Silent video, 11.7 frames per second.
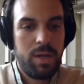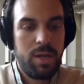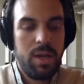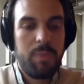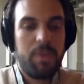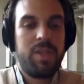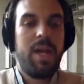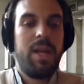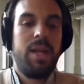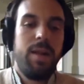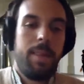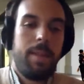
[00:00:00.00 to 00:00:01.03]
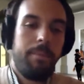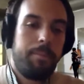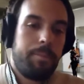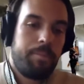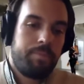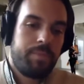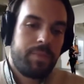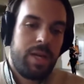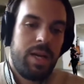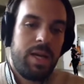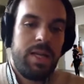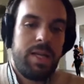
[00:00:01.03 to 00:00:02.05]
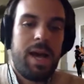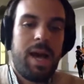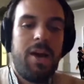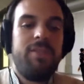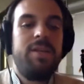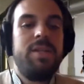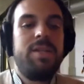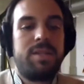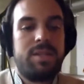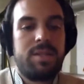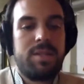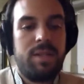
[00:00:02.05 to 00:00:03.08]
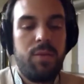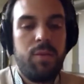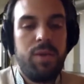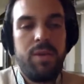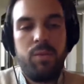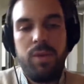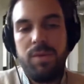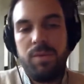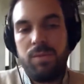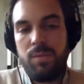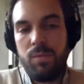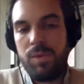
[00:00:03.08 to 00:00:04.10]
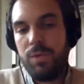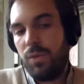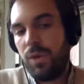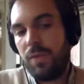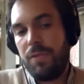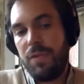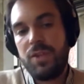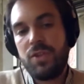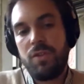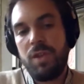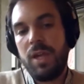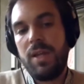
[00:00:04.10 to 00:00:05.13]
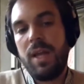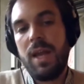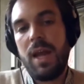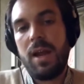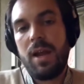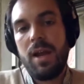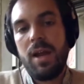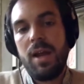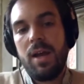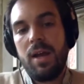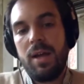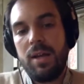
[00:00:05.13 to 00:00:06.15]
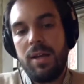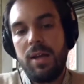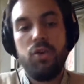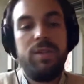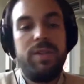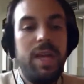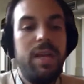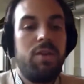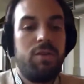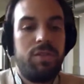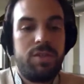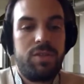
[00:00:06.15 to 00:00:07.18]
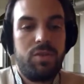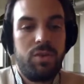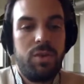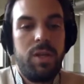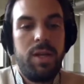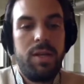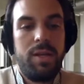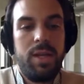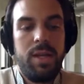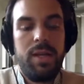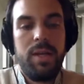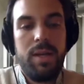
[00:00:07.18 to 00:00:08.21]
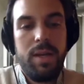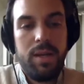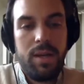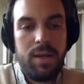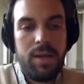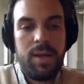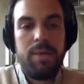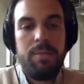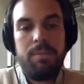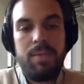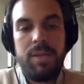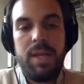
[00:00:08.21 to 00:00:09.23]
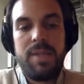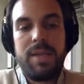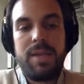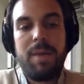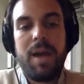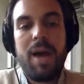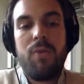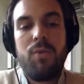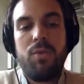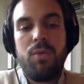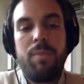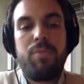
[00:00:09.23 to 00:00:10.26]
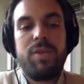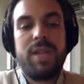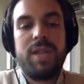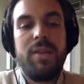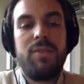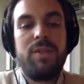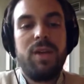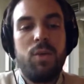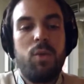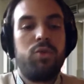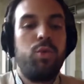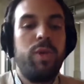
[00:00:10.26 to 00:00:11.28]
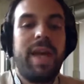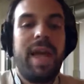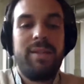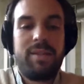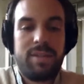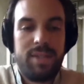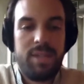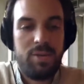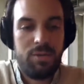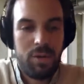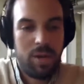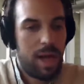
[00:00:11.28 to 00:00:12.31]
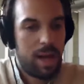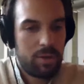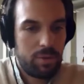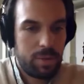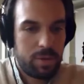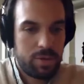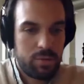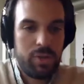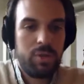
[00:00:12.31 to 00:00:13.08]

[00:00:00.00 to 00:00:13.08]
But then the artists that we are featuring, they are the container of the story, and they somehow represent what we can't see of Leonardo, because we